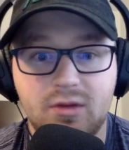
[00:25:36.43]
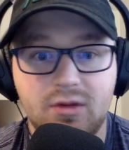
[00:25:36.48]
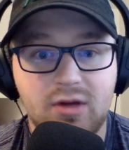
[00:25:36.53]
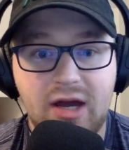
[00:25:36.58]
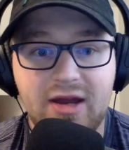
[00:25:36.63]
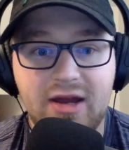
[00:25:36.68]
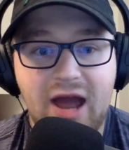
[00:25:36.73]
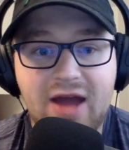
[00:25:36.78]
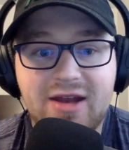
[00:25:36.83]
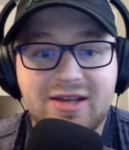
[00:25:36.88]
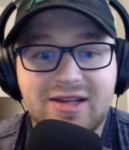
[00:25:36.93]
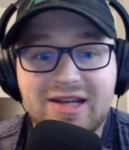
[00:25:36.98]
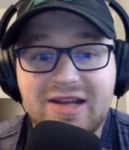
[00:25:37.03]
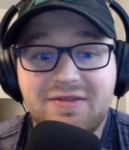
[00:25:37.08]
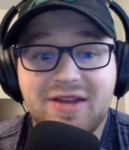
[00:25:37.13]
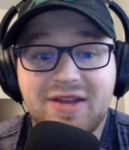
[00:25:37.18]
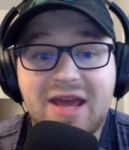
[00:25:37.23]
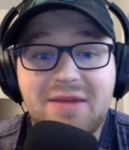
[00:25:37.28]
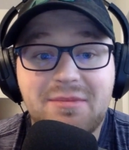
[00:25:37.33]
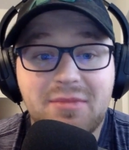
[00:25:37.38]
I didn't
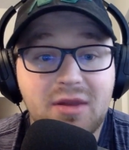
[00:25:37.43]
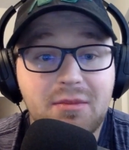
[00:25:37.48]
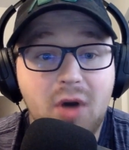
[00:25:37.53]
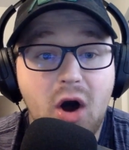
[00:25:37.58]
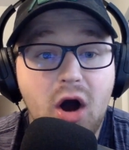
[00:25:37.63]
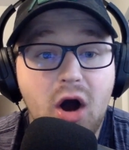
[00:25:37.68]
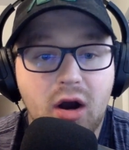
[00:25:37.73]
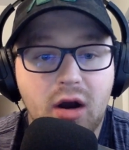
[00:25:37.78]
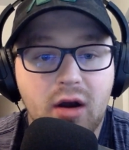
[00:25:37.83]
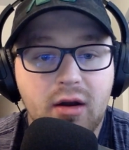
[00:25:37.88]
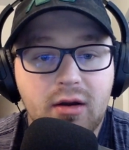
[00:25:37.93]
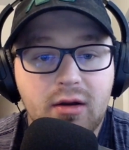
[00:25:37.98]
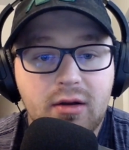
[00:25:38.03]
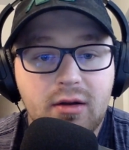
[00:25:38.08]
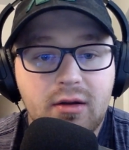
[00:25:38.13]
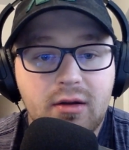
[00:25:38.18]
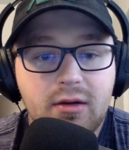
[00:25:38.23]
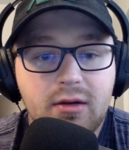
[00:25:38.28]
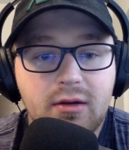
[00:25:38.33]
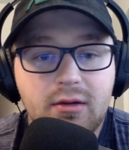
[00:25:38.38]
even name Lamar.
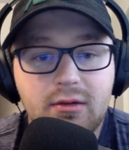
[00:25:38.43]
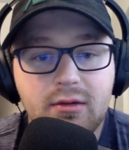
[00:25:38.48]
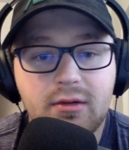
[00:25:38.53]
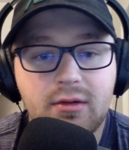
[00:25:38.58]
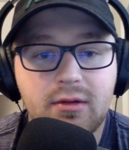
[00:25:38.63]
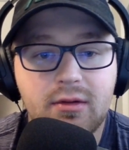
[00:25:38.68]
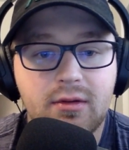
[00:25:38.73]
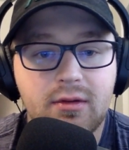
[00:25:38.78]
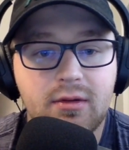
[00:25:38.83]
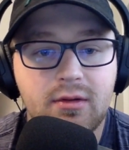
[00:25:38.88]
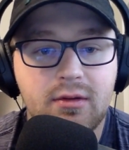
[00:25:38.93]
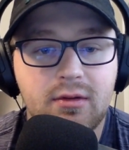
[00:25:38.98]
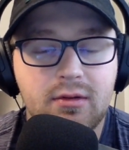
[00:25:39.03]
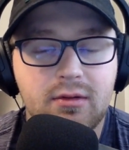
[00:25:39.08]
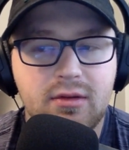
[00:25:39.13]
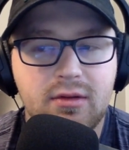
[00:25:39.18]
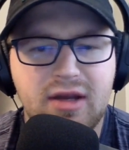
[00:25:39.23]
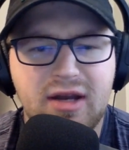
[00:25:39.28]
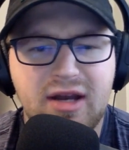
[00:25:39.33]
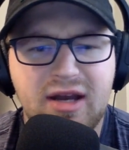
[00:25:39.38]

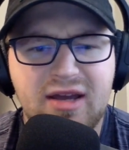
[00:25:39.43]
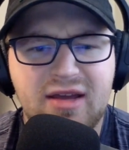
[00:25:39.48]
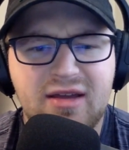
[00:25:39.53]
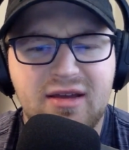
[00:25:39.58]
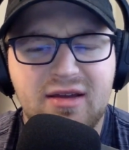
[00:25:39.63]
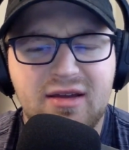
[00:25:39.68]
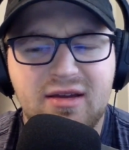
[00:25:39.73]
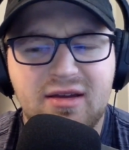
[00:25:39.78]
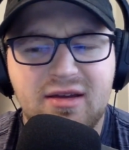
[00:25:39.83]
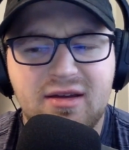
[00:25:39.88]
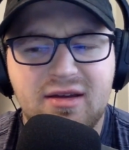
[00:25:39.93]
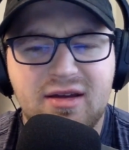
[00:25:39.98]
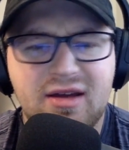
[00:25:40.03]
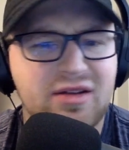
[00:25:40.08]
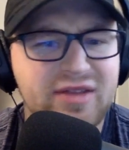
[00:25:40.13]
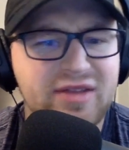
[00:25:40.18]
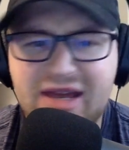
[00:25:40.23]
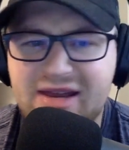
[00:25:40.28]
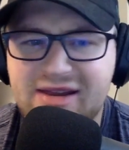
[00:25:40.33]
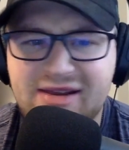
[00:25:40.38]
Did I? I
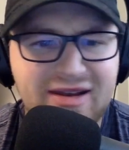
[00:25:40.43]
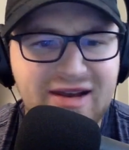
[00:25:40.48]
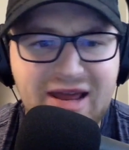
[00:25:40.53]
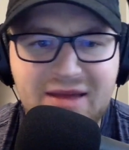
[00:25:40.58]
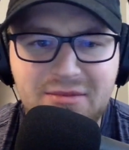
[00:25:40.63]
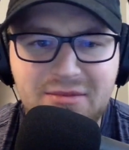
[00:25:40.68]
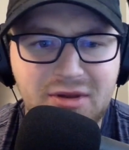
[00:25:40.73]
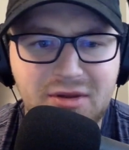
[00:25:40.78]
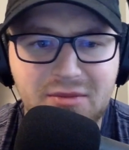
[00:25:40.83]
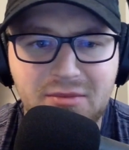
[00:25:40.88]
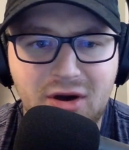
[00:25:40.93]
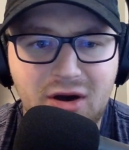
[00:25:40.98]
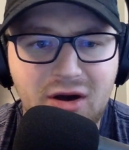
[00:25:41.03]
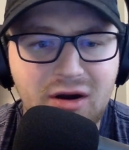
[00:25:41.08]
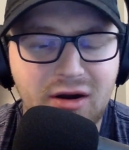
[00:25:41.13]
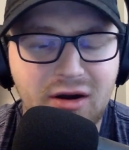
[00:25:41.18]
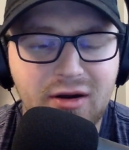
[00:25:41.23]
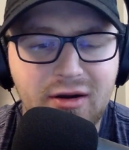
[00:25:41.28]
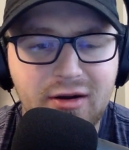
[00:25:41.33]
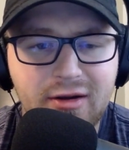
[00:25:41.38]
don't think I named Lamar.